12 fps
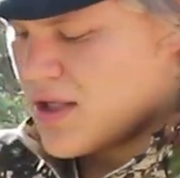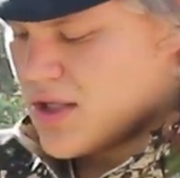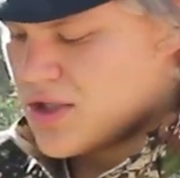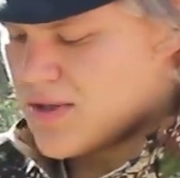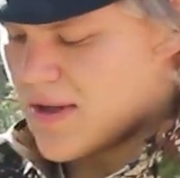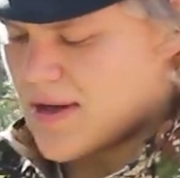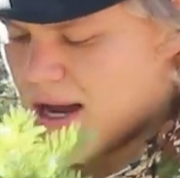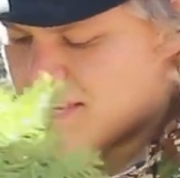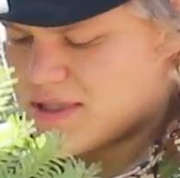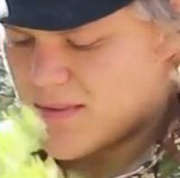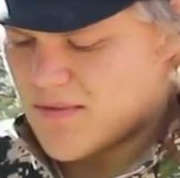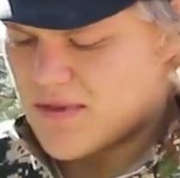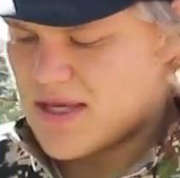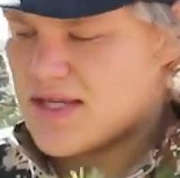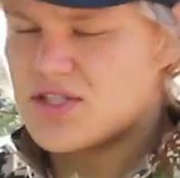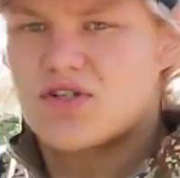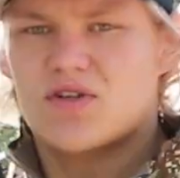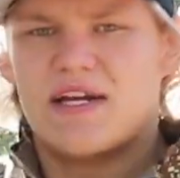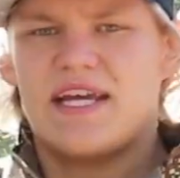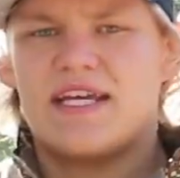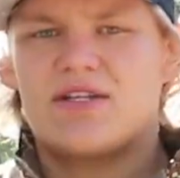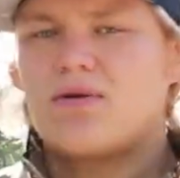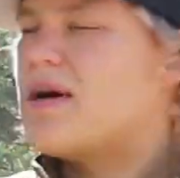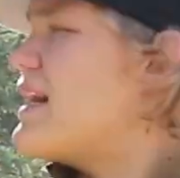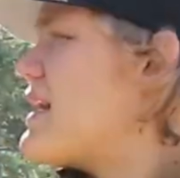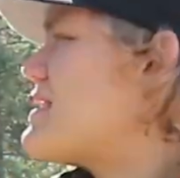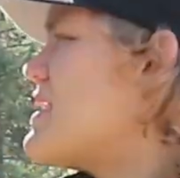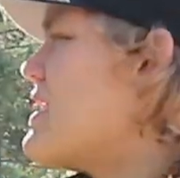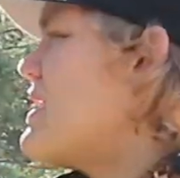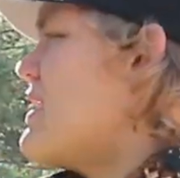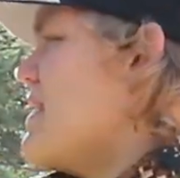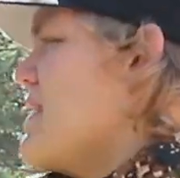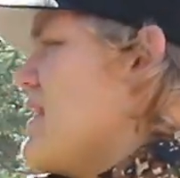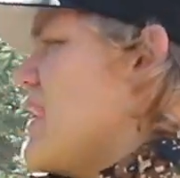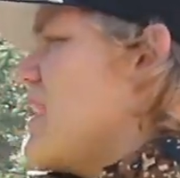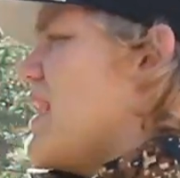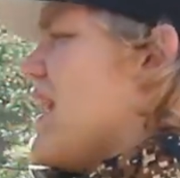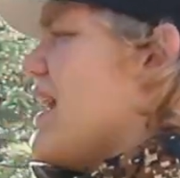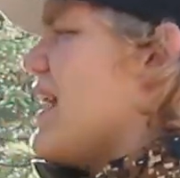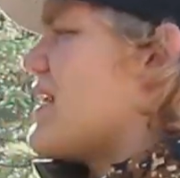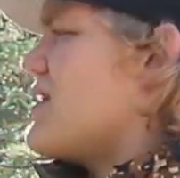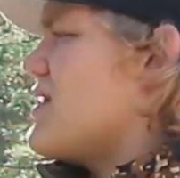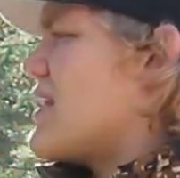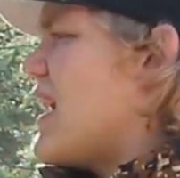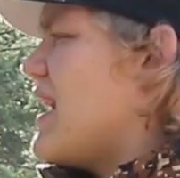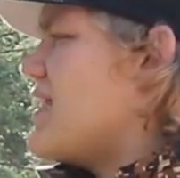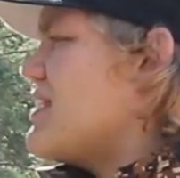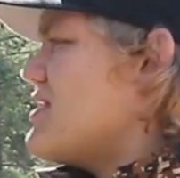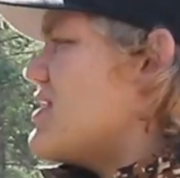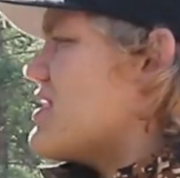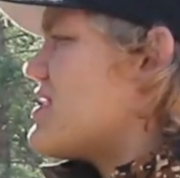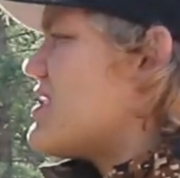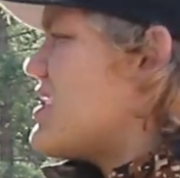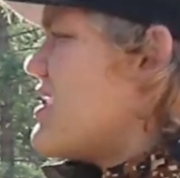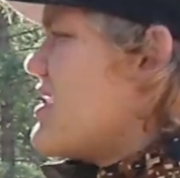So I grab some of these green twigs, and I like to kind of just